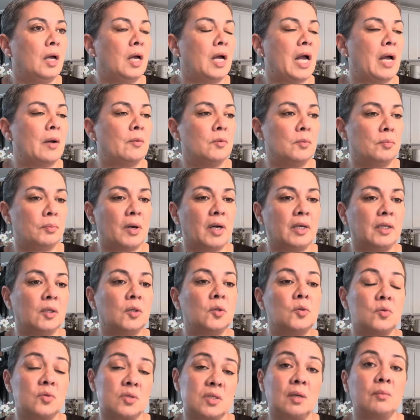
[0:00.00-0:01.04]
I will probably
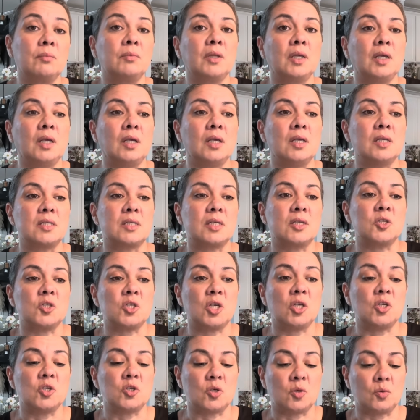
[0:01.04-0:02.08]
do some things and
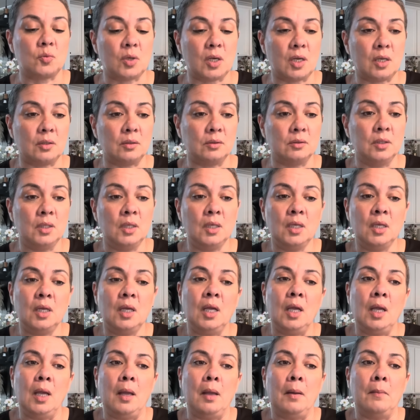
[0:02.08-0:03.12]
change it around.
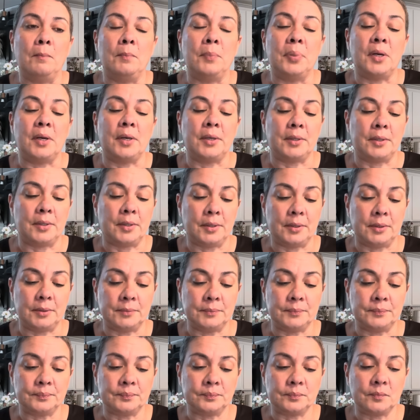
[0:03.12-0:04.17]
But
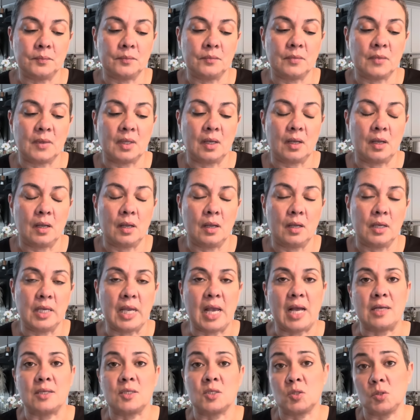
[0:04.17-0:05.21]
um,
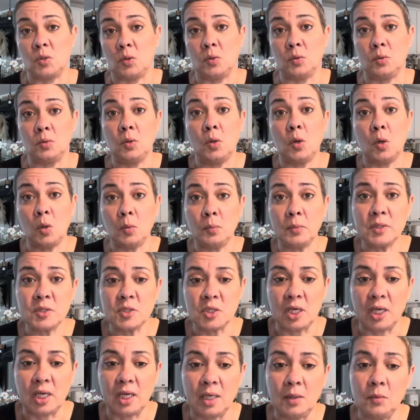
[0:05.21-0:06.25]
yeah, so Homa
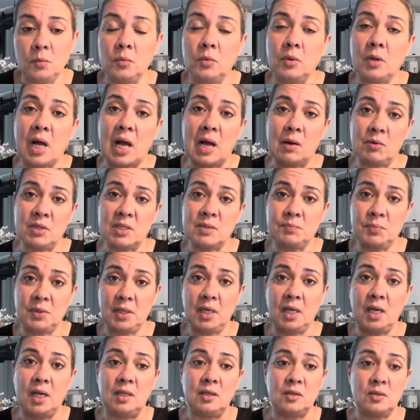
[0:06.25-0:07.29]
J will always
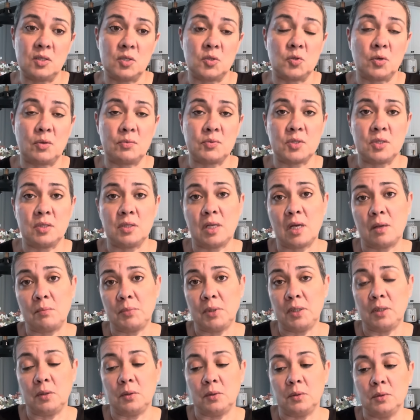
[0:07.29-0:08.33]
be in the description down
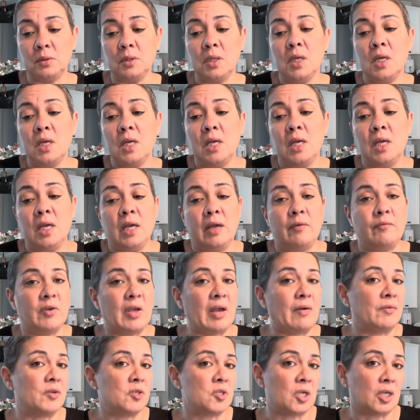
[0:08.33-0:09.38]
below. If you
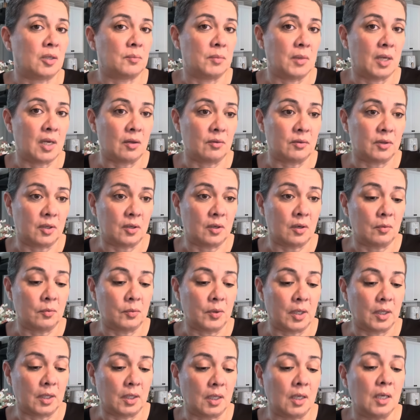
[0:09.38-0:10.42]
haven't checked me out there
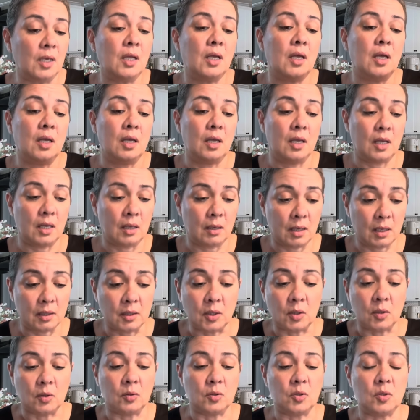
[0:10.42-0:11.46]
already, you
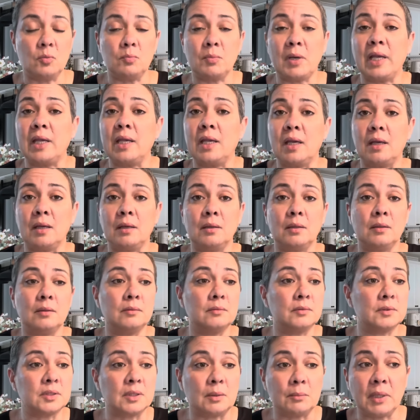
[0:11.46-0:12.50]
know, you might get
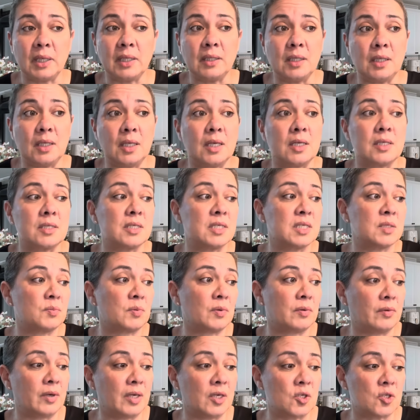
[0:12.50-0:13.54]
some ideas,
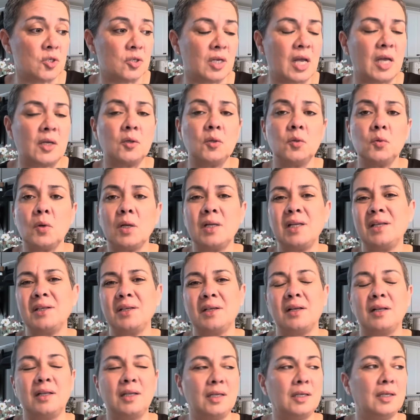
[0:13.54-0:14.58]
inspiration. I don't do a lot of
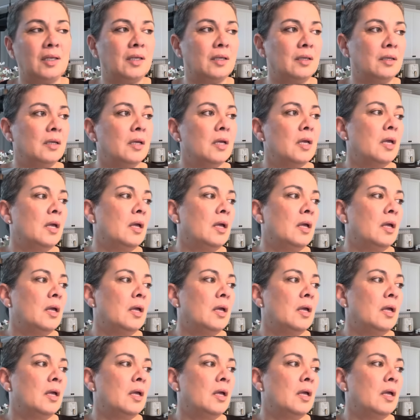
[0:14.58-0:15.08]
cleaning